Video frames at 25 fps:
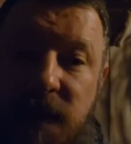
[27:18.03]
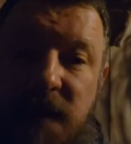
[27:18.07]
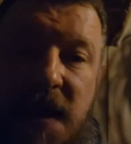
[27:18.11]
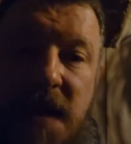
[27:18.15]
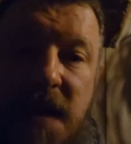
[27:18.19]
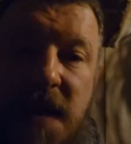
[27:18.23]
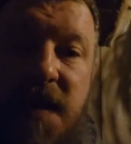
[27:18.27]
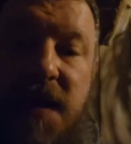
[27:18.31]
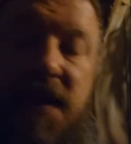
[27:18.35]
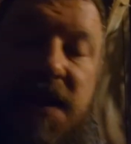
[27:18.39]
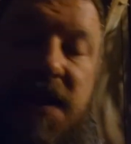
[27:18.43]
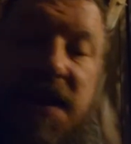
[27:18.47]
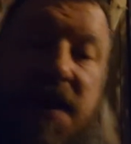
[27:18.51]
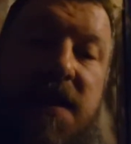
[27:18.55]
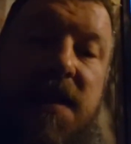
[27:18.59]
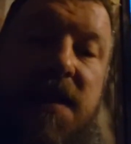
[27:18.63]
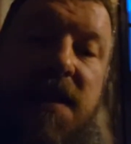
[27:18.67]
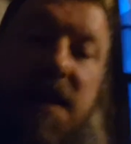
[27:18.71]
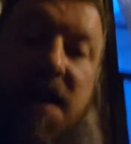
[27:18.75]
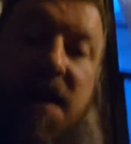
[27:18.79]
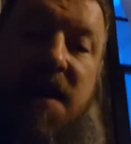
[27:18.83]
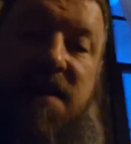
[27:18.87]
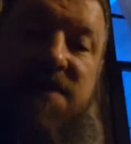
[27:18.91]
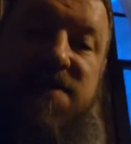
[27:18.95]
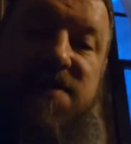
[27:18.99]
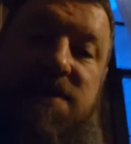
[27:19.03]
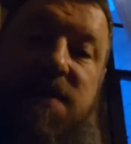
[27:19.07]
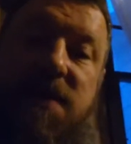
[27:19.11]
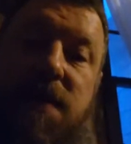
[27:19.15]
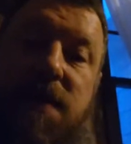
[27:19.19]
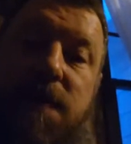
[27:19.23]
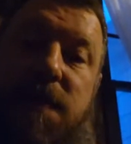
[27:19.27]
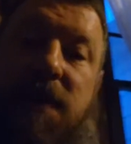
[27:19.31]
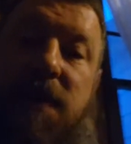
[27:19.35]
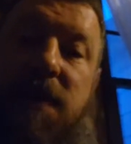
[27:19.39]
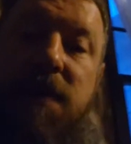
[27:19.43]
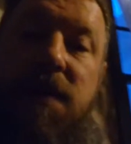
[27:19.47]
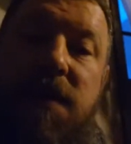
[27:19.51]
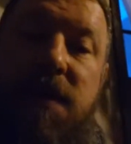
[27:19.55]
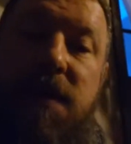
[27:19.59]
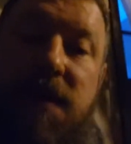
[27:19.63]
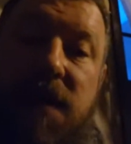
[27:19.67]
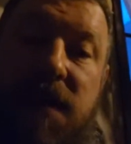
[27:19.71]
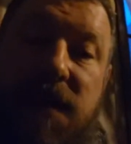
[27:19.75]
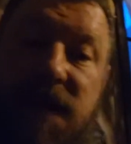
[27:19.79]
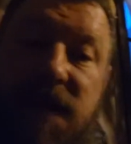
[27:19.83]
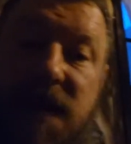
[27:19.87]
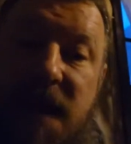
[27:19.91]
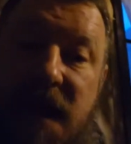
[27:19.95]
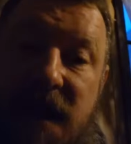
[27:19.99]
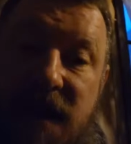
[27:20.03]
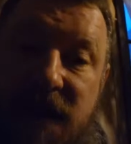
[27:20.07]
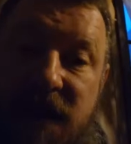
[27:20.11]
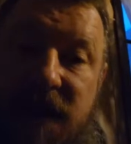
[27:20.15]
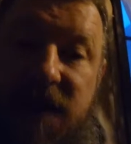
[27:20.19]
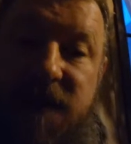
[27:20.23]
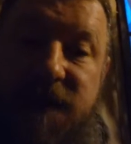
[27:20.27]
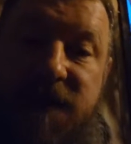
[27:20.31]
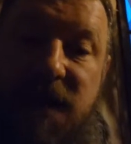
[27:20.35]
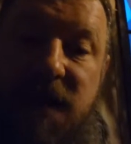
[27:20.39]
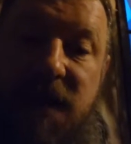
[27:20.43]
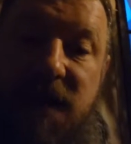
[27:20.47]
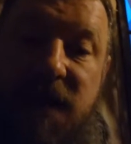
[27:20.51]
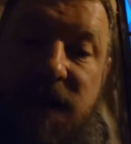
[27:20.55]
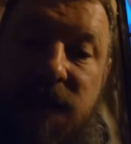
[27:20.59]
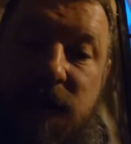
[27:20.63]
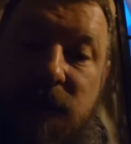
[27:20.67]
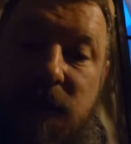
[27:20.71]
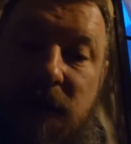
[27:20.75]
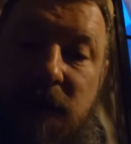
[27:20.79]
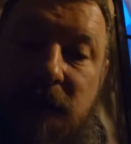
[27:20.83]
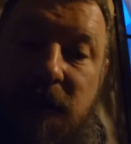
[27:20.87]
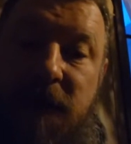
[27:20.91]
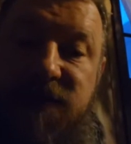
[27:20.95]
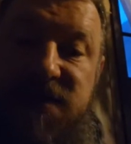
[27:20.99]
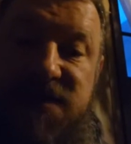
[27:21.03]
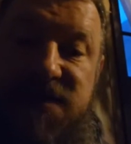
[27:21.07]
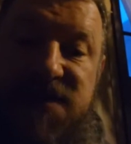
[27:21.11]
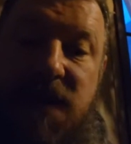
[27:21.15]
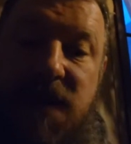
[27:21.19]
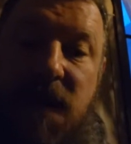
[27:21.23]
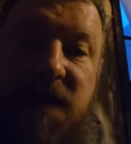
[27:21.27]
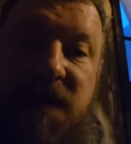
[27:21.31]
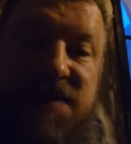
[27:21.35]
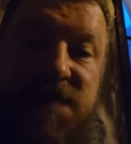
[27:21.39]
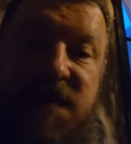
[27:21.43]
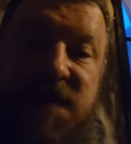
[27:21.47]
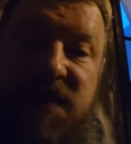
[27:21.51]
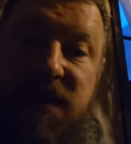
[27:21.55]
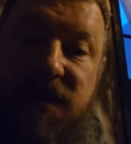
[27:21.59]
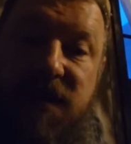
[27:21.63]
they legalized thermal down here for hunting wolves. It's always been